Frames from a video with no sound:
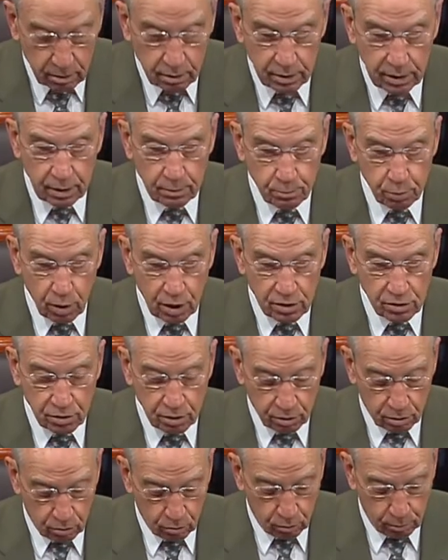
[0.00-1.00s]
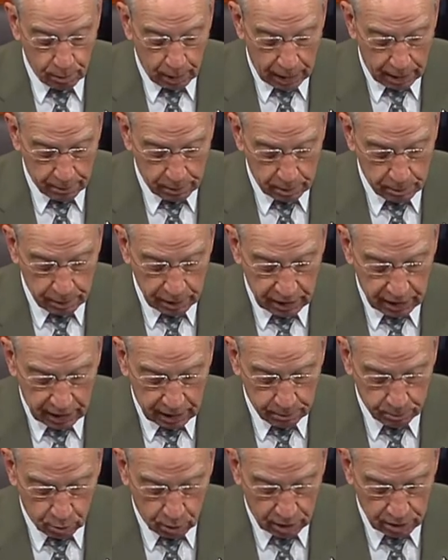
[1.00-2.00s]
Then President Obama
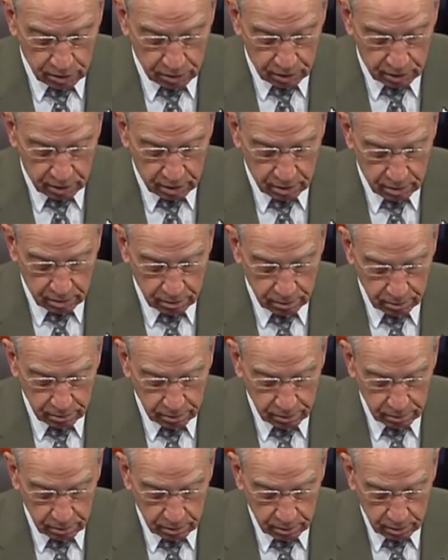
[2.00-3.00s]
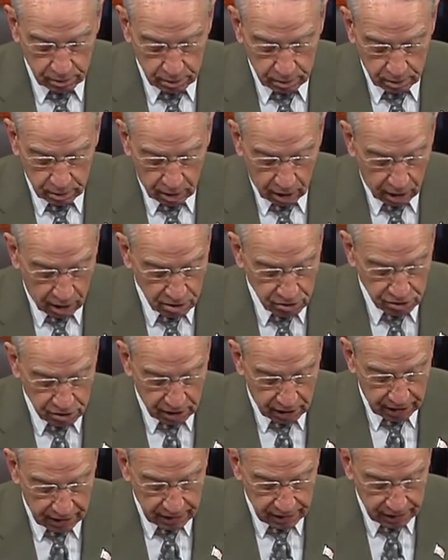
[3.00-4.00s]
became president. Our
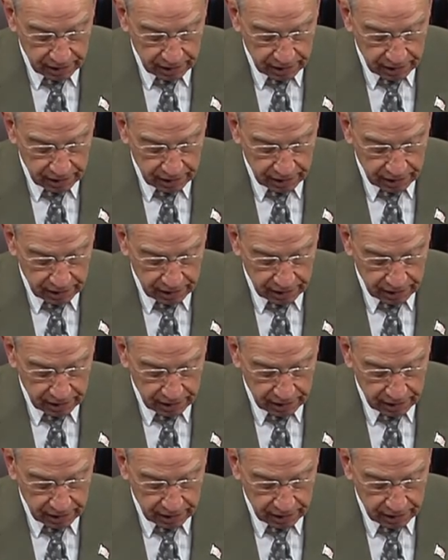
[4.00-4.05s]
side